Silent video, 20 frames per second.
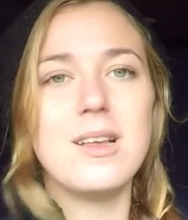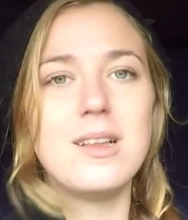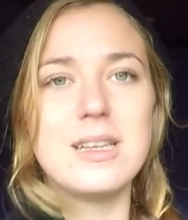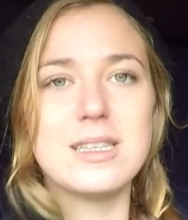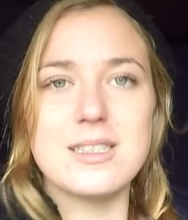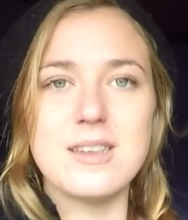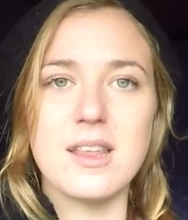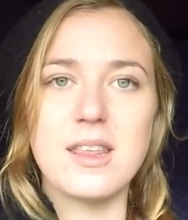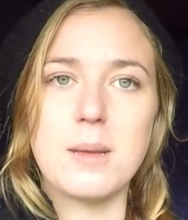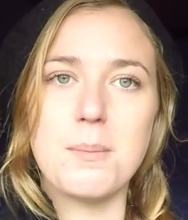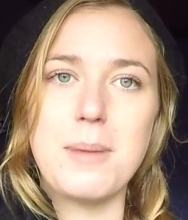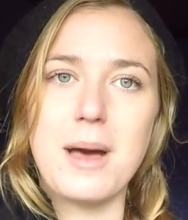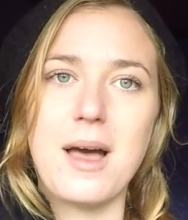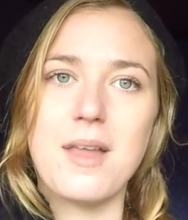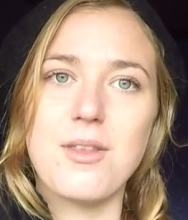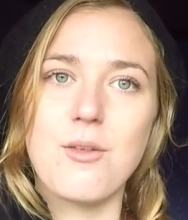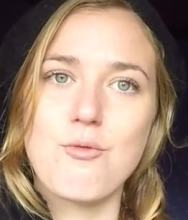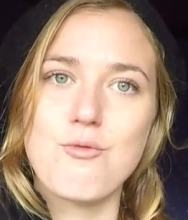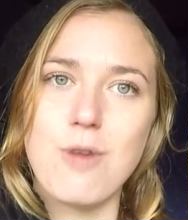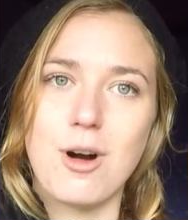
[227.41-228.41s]
There's nothing
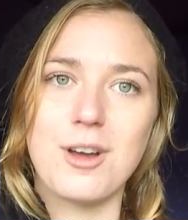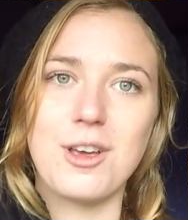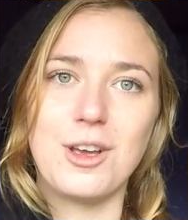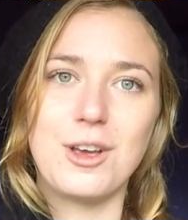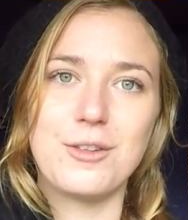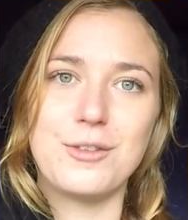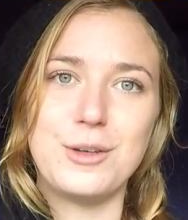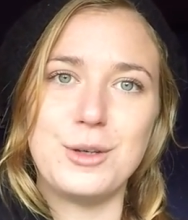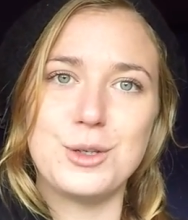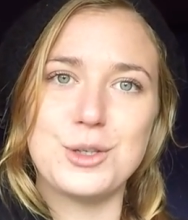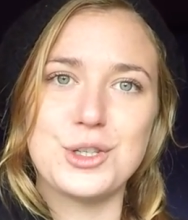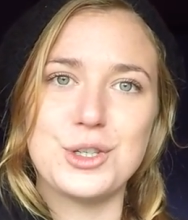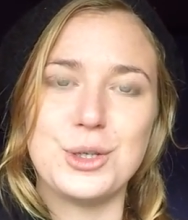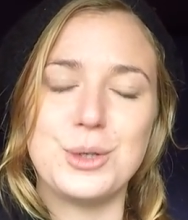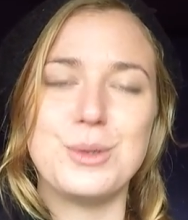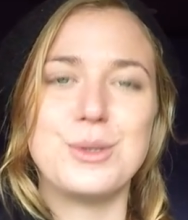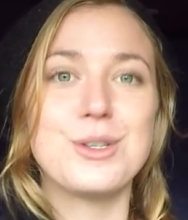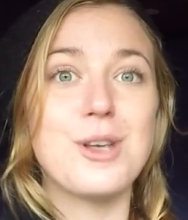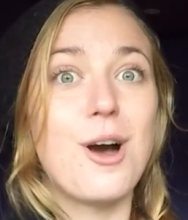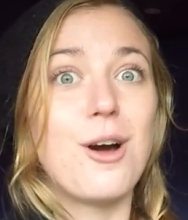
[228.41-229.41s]
better than rocking a few
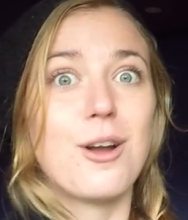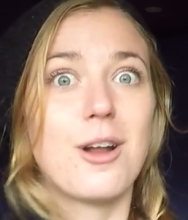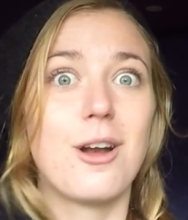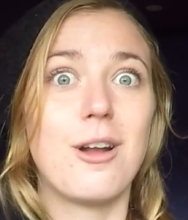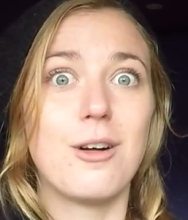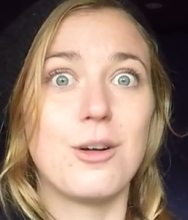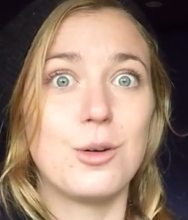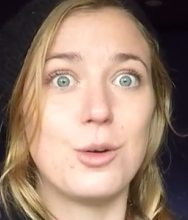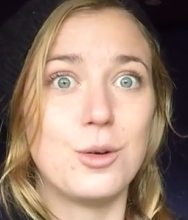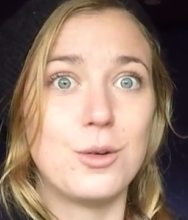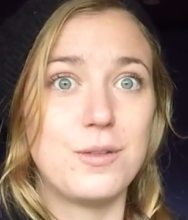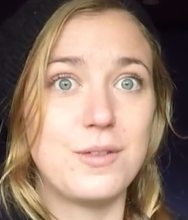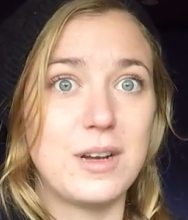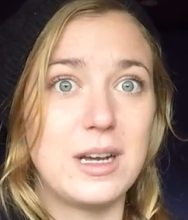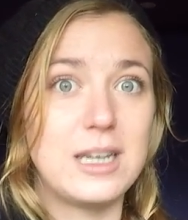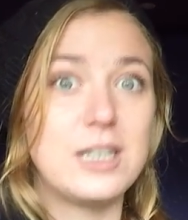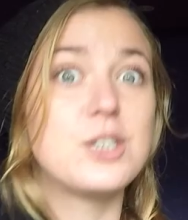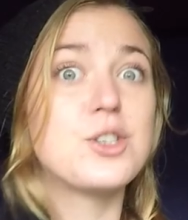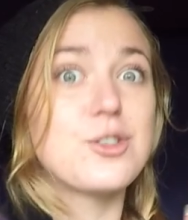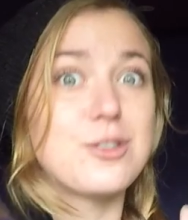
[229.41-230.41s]
tunes on a long-haul
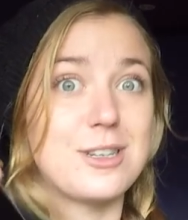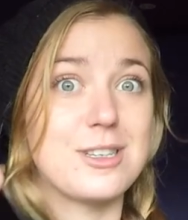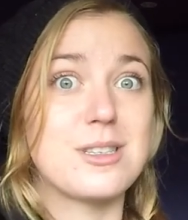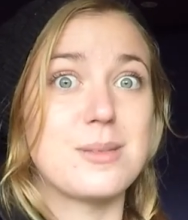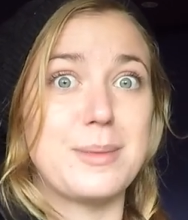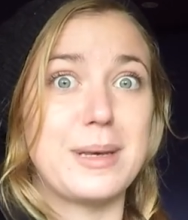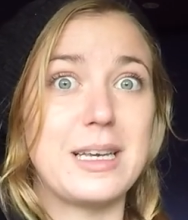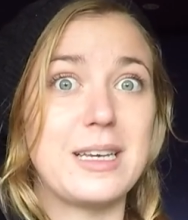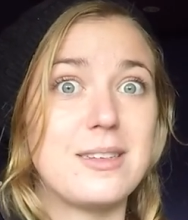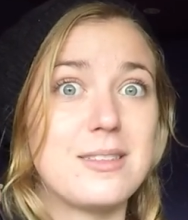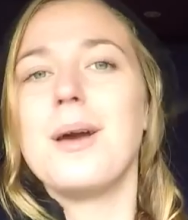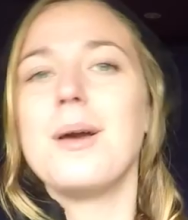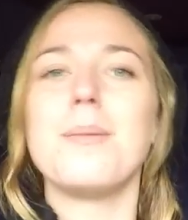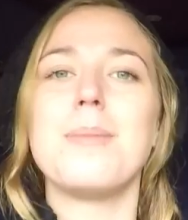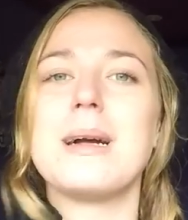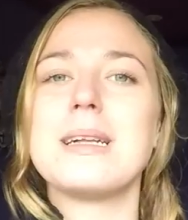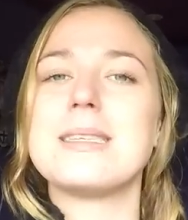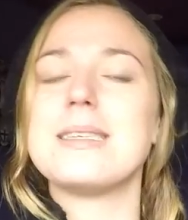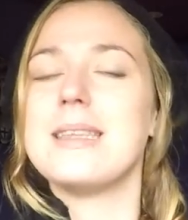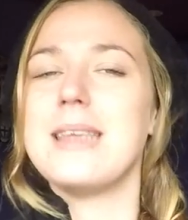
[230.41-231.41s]
flight, trust me. Going
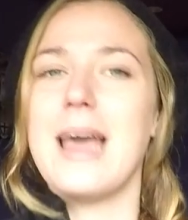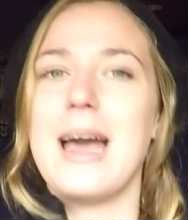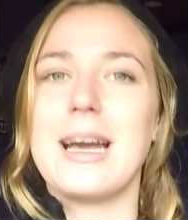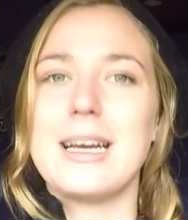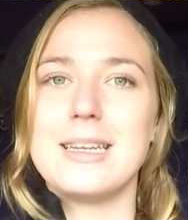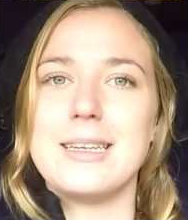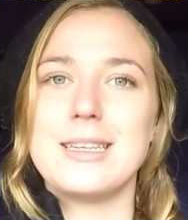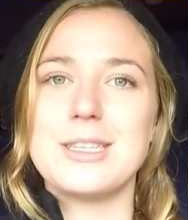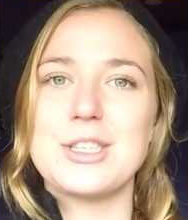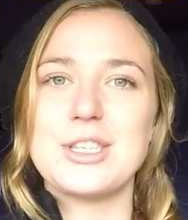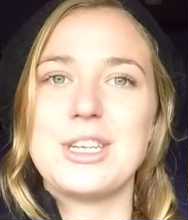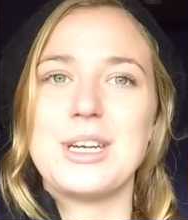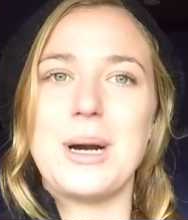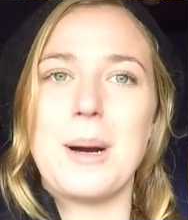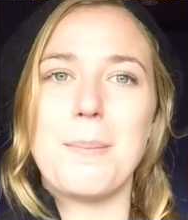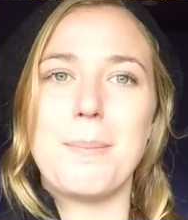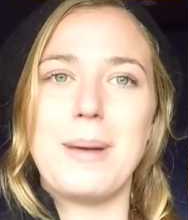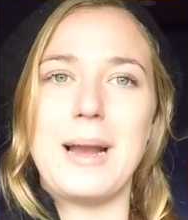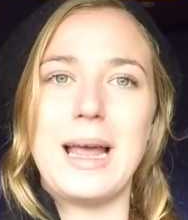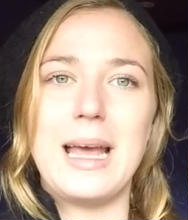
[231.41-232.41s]
back to the air conditioning
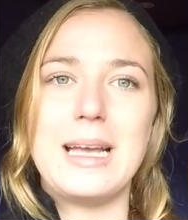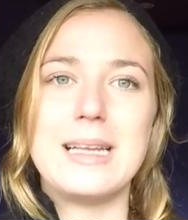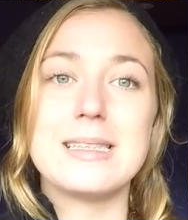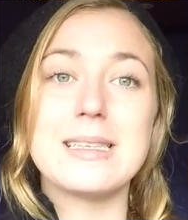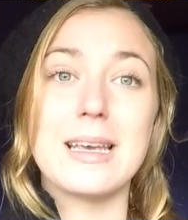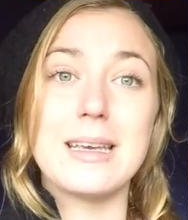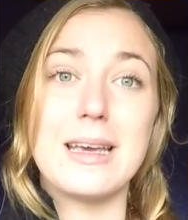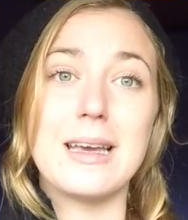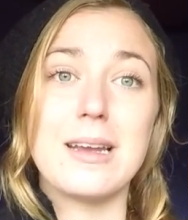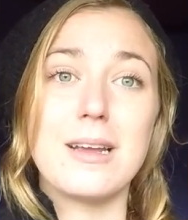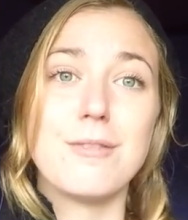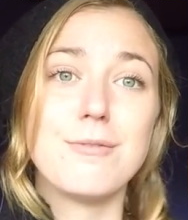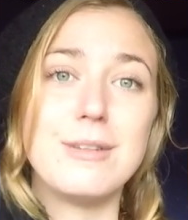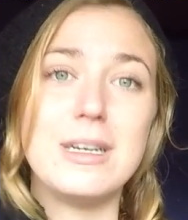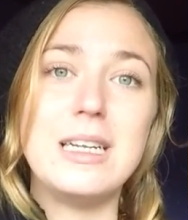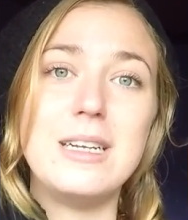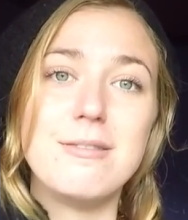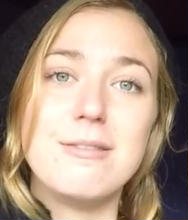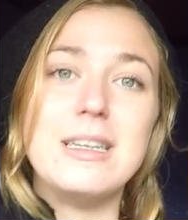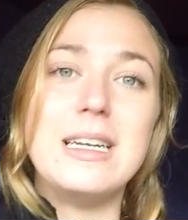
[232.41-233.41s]
on planes and getting
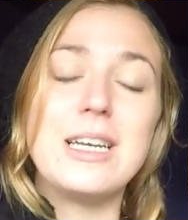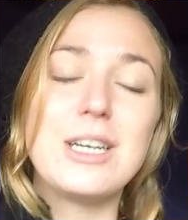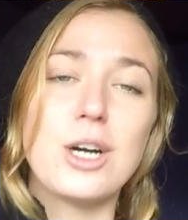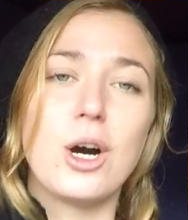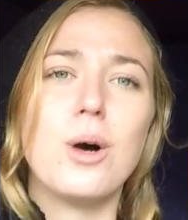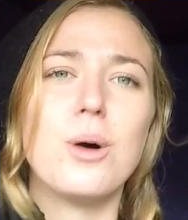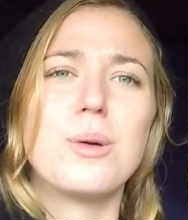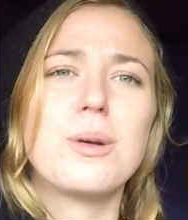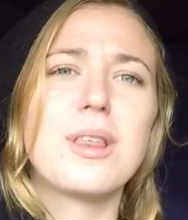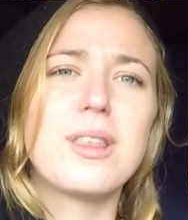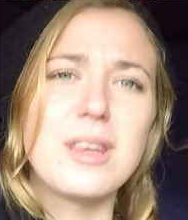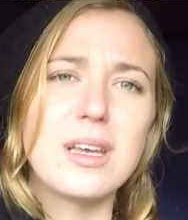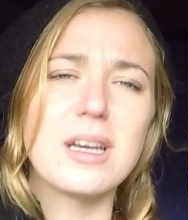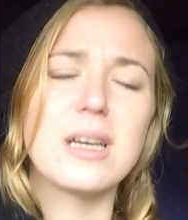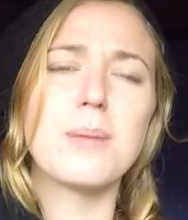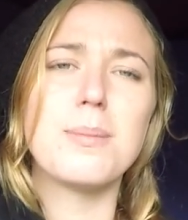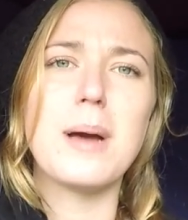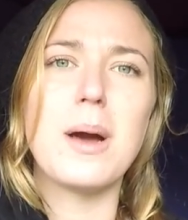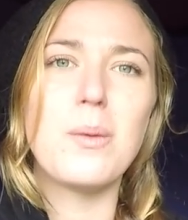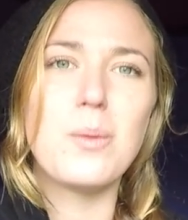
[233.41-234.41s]
really, really cold,
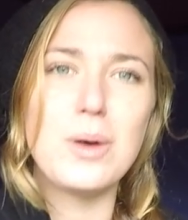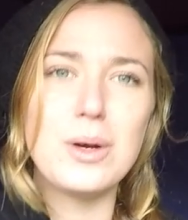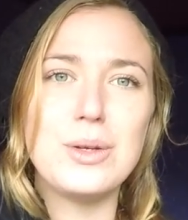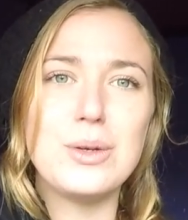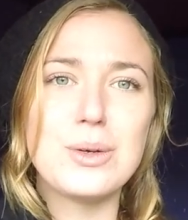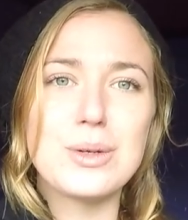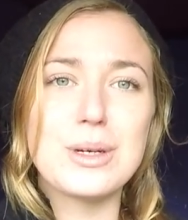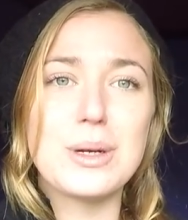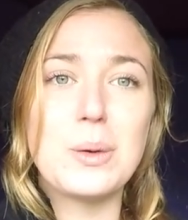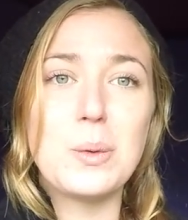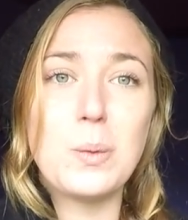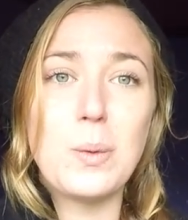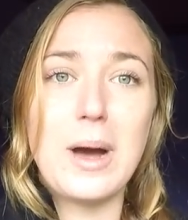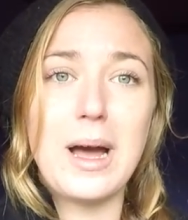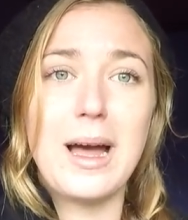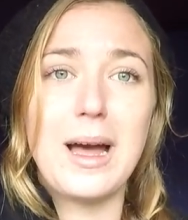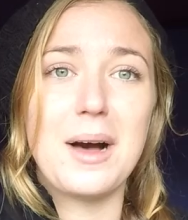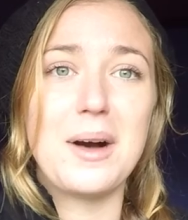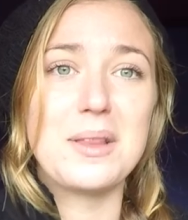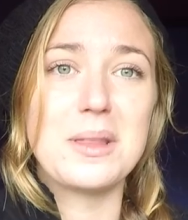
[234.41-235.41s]
think about what you're going to
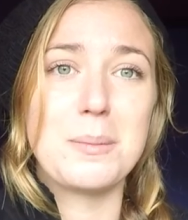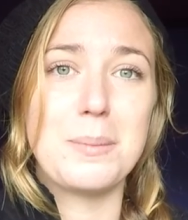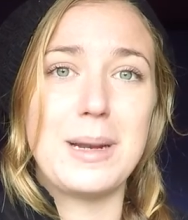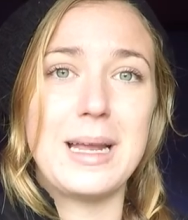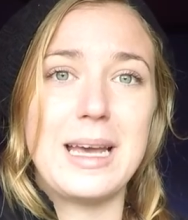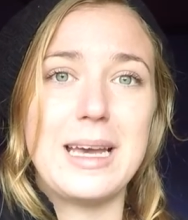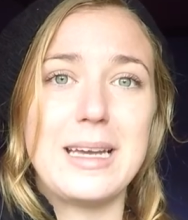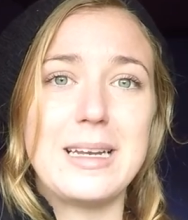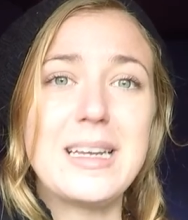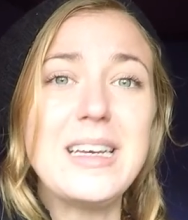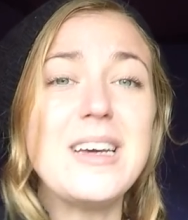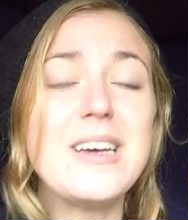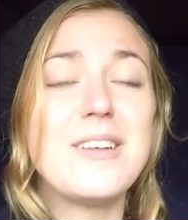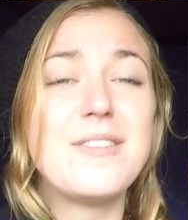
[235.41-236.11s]
wear on the plane.